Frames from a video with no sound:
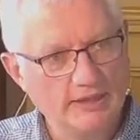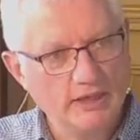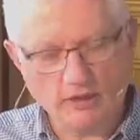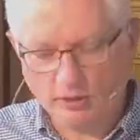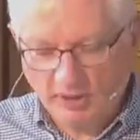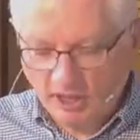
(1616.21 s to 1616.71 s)

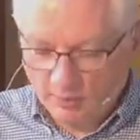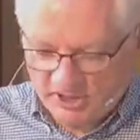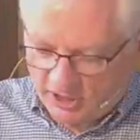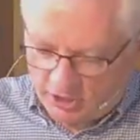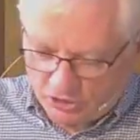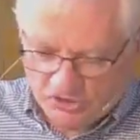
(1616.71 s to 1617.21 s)
Now, in many ways,
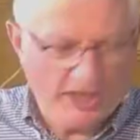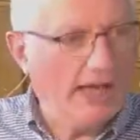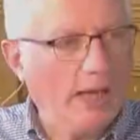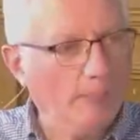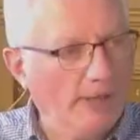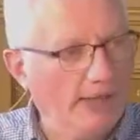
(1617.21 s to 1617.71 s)
I could just say
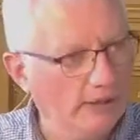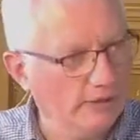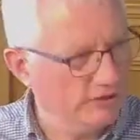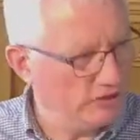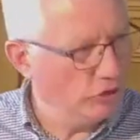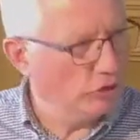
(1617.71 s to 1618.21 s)
amen,
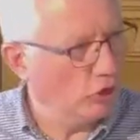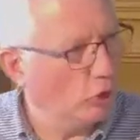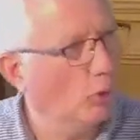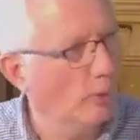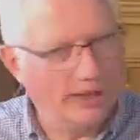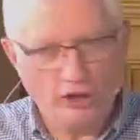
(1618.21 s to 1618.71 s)
and you could go
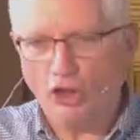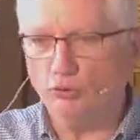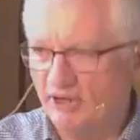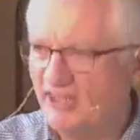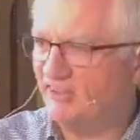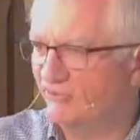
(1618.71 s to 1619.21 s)
away and now
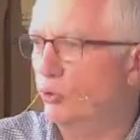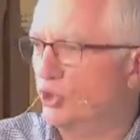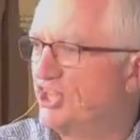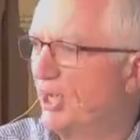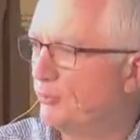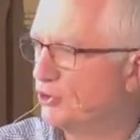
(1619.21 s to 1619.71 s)
read the four
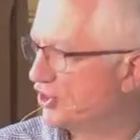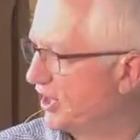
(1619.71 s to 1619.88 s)
chapters